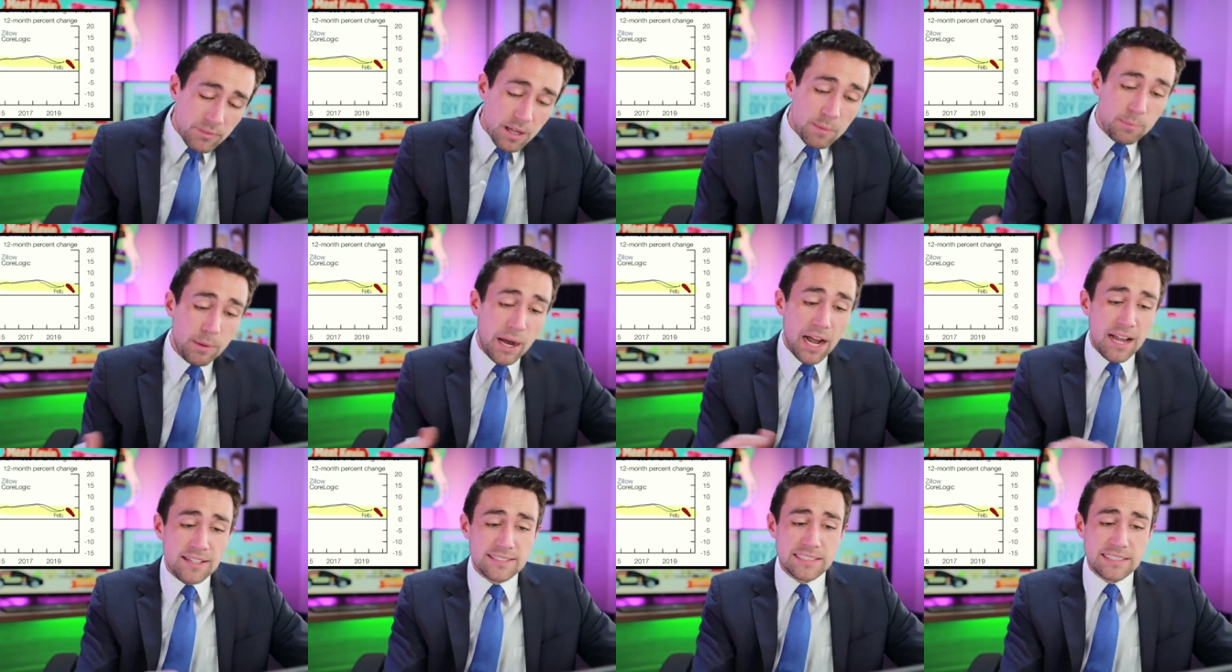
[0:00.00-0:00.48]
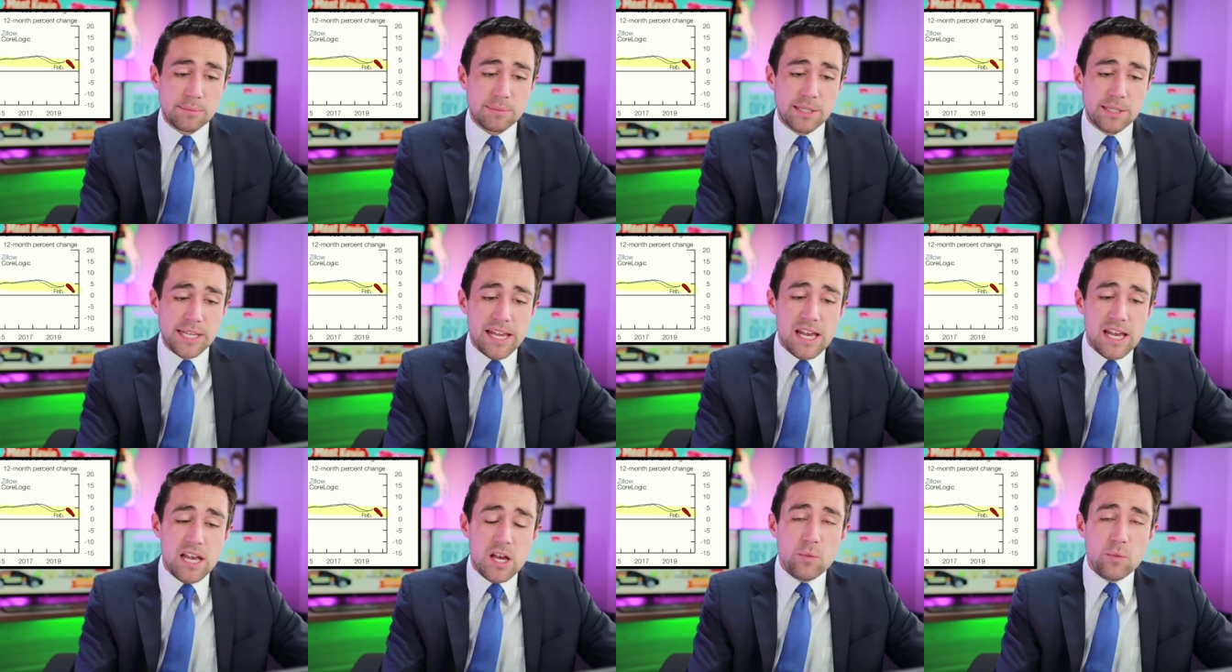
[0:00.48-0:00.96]

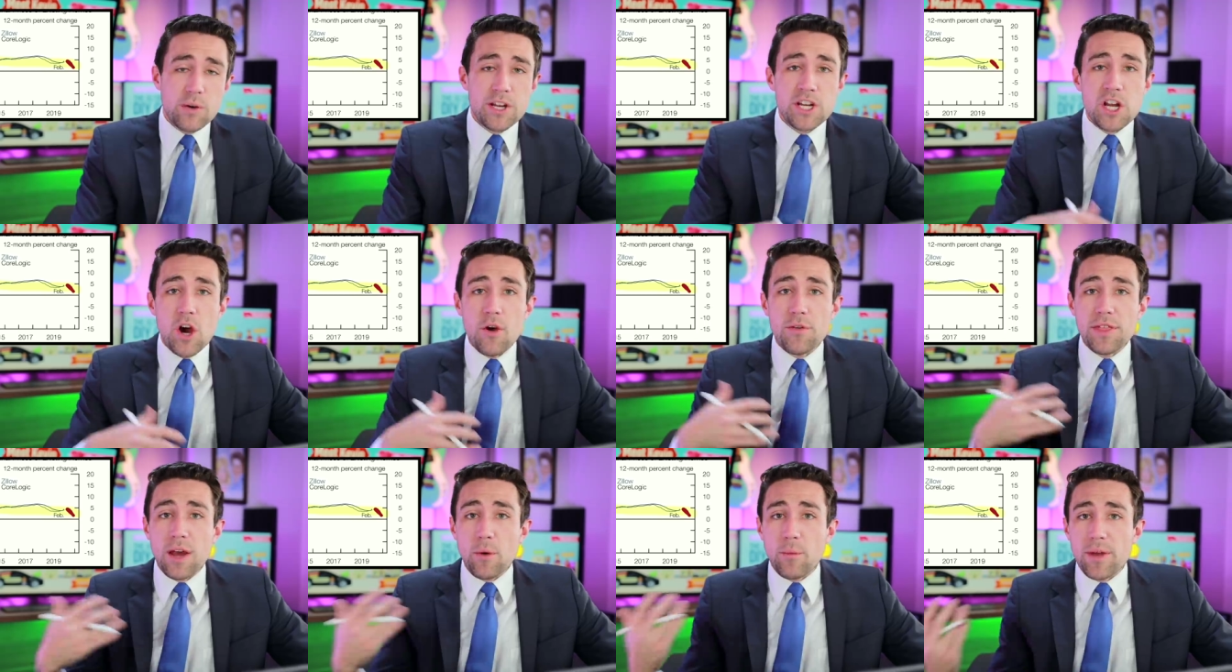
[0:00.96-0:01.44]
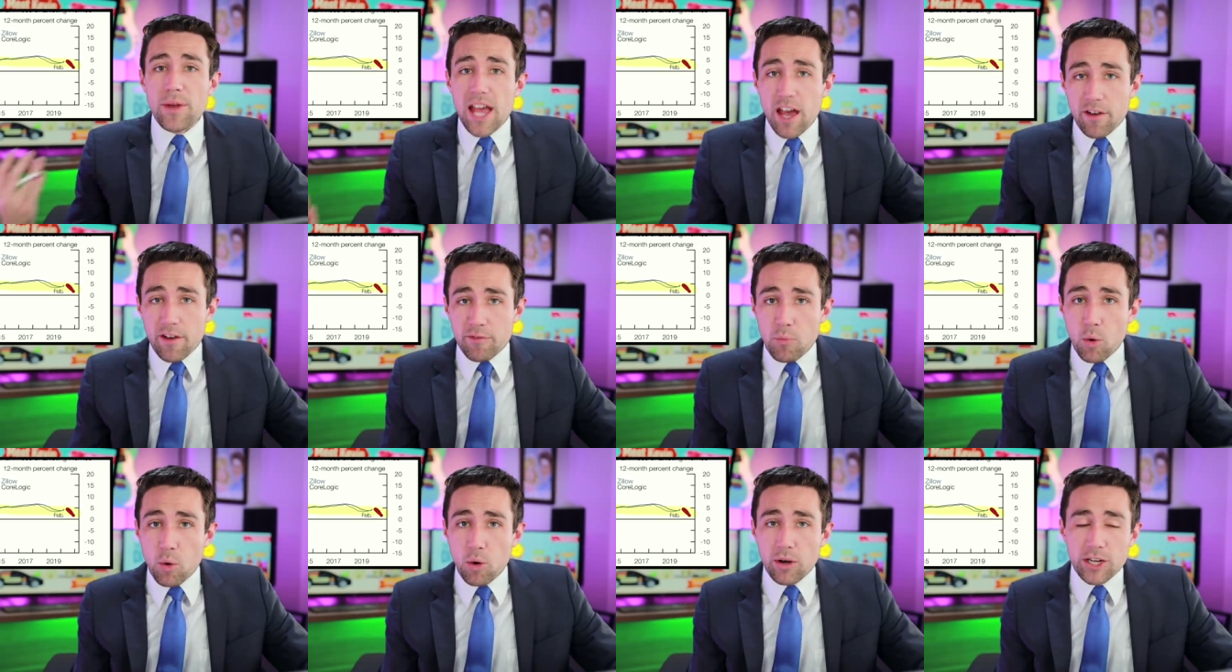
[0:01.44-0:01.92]
Possibly. We know that we
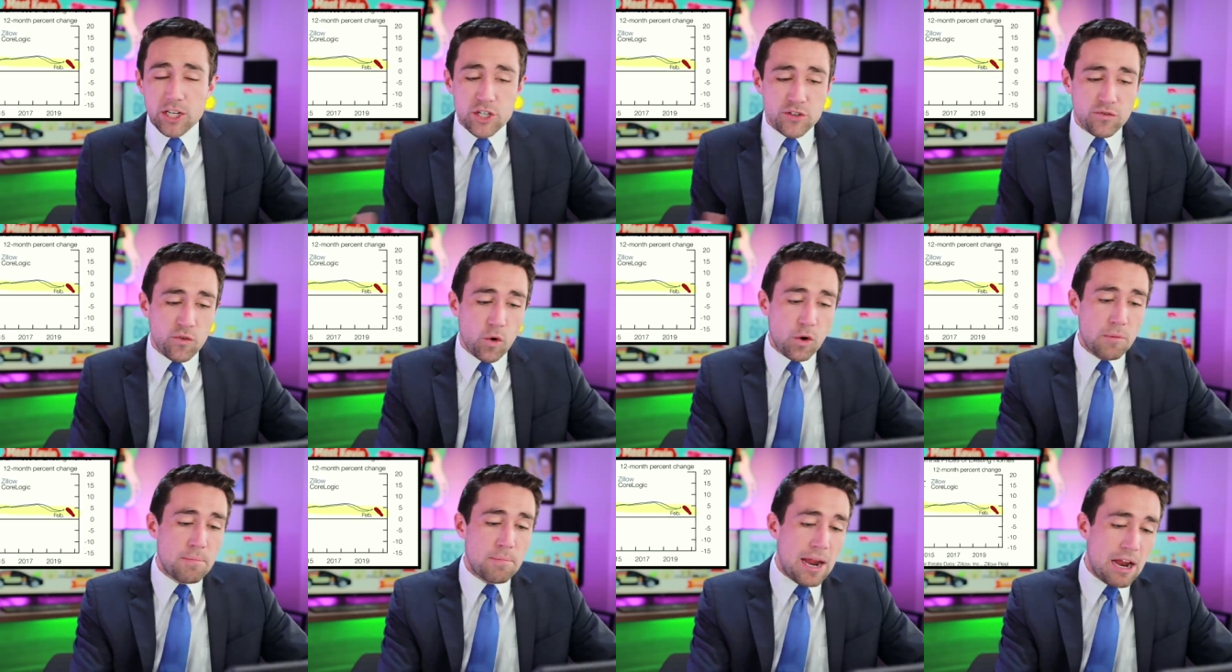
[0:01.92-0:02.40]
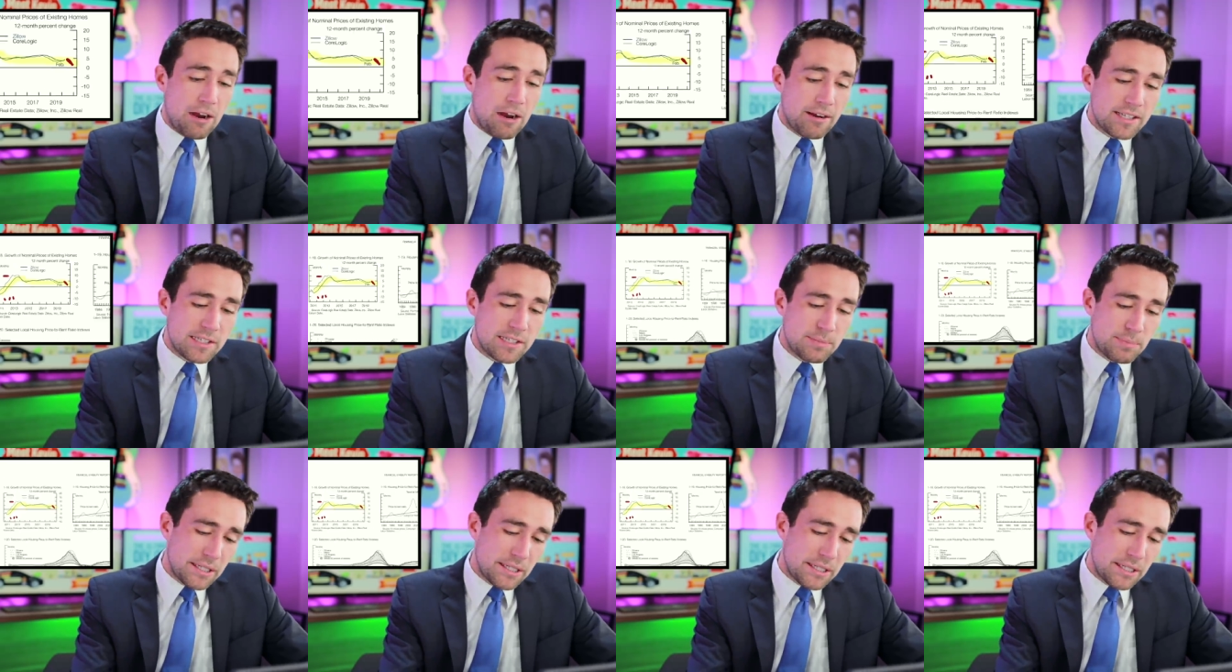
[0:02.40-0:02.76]
have mortgage forbearance,